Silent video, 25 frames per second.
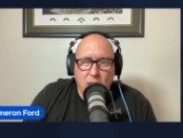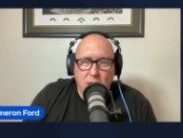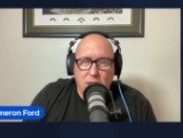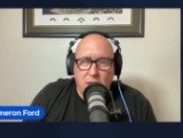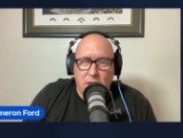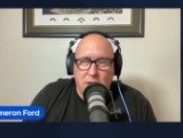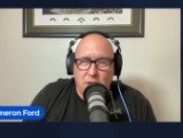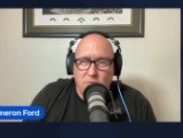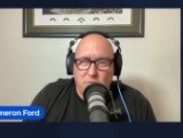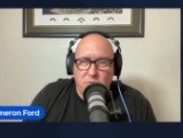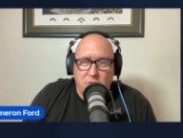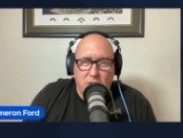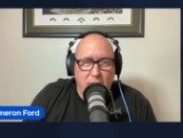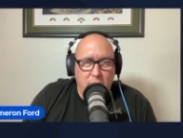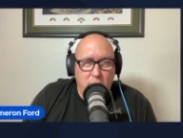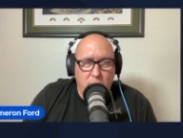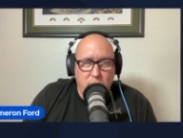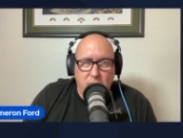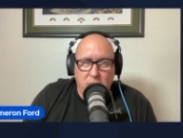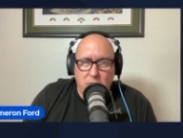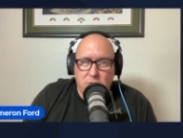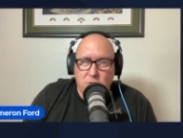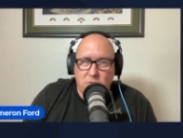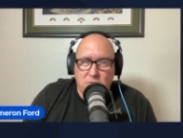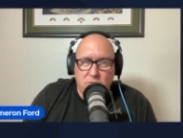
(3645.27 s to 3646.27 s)

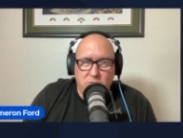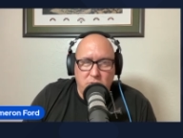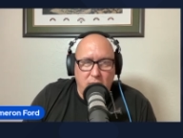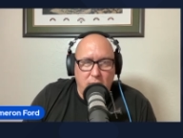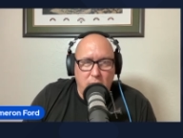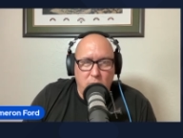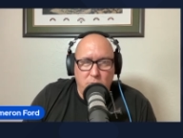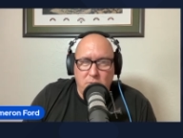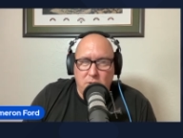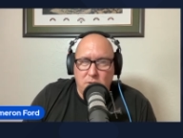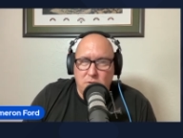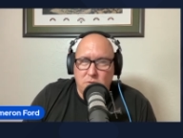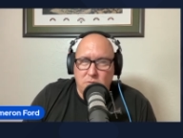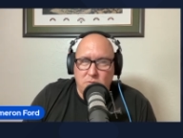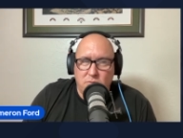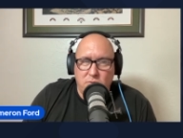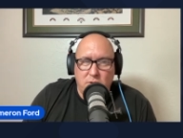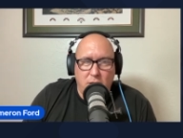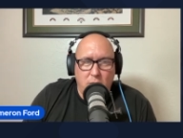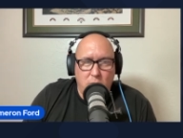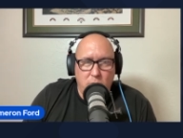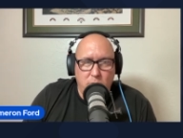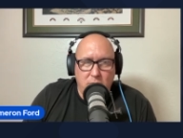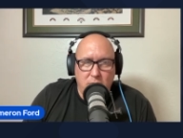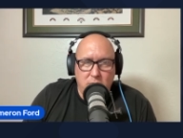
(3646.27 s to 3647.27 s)
Environmental
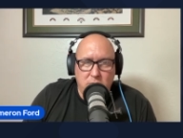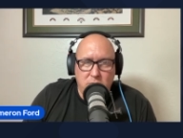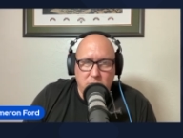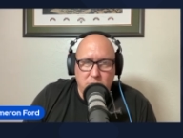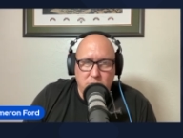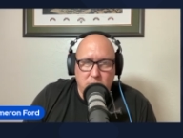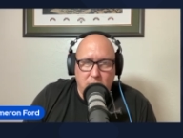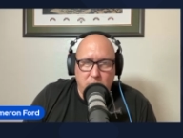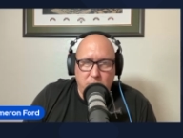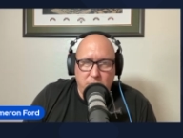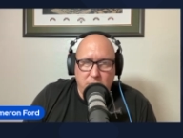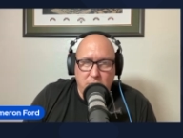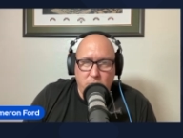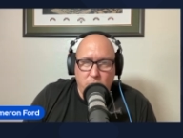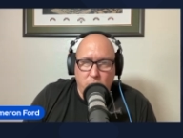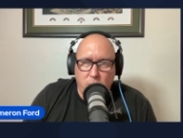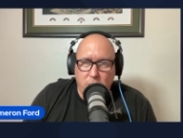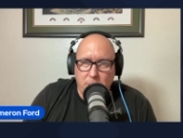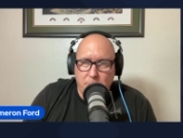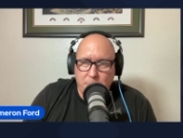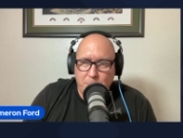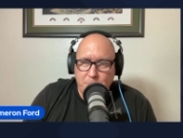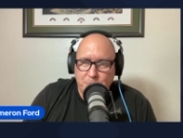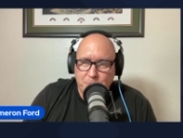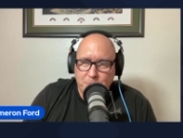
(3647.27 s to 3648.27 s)
is my big
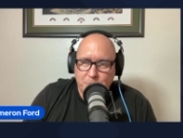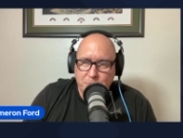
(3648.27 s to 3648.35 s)
one.